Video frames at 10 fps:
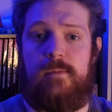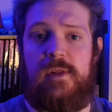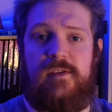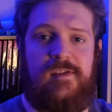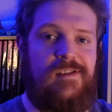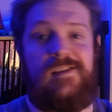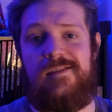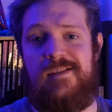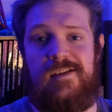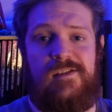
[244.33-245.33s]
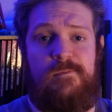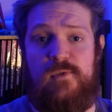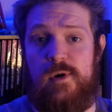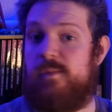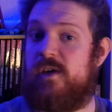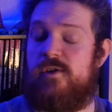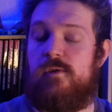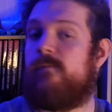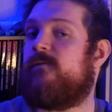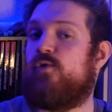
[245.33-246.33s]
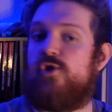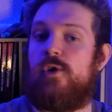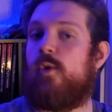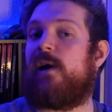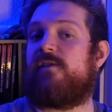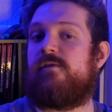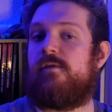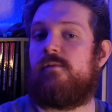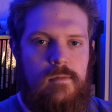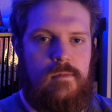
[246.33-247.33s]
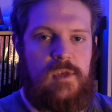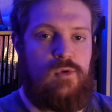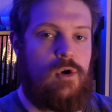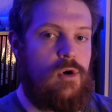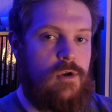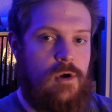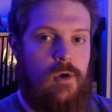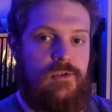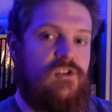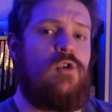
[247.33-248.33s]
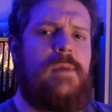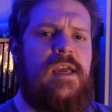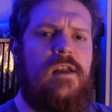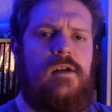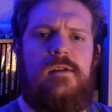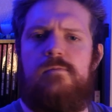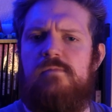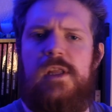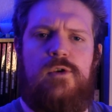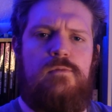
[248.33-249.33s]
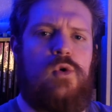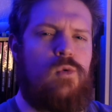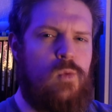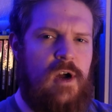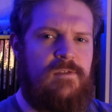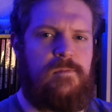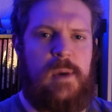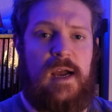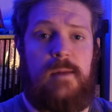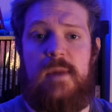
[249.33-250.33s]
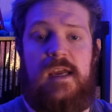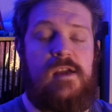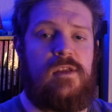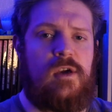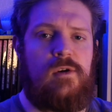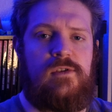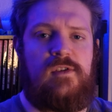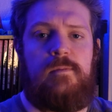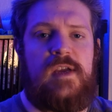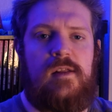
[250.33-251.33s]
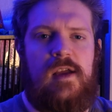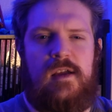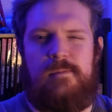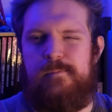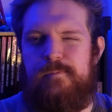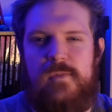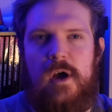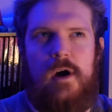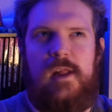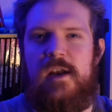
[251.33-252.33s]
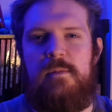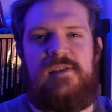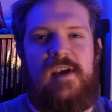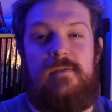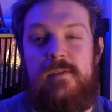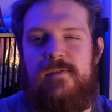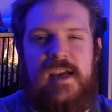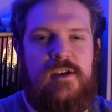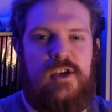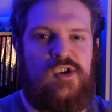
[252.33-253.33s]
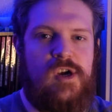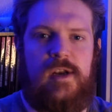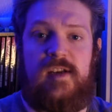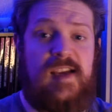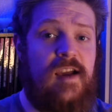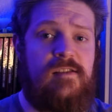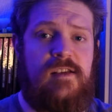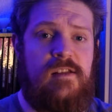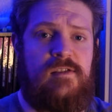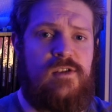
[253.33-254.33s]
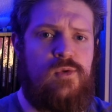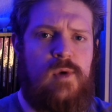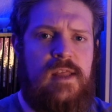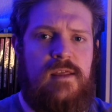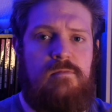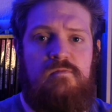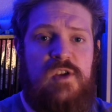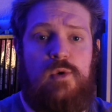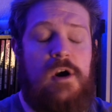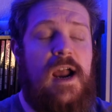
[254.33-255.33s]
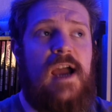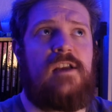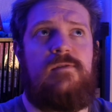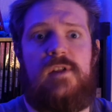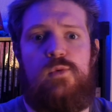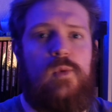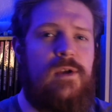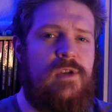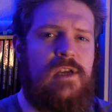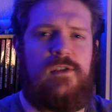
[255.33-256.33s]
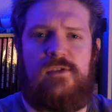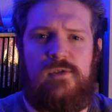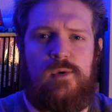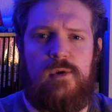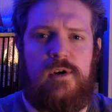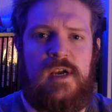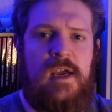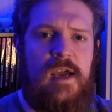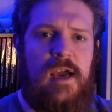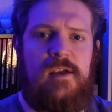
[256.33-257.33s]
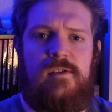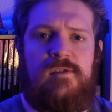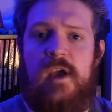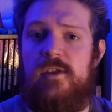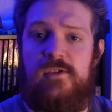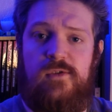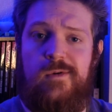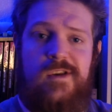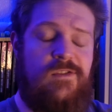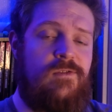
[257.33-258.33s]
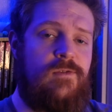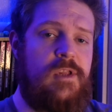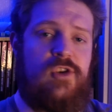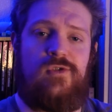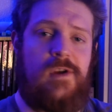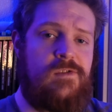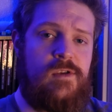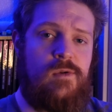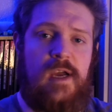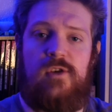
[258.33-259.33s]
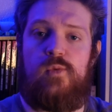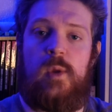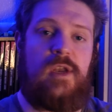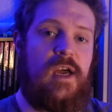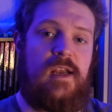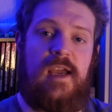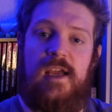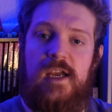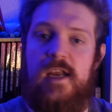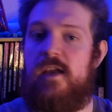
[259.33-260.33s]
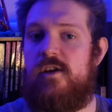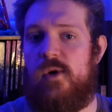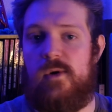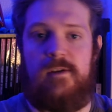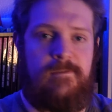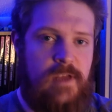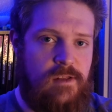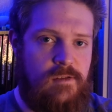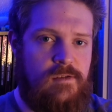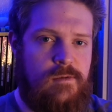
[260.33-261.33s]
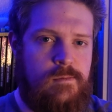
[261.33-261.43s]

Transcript: Plus, it sets things up for a potential future quest. You could also make it a little more rough by making the curse something like: all enemies have advantage on attacks against you when you are actively wielding the sword, as the sword doesn't fully trust you and will not aid in your defense.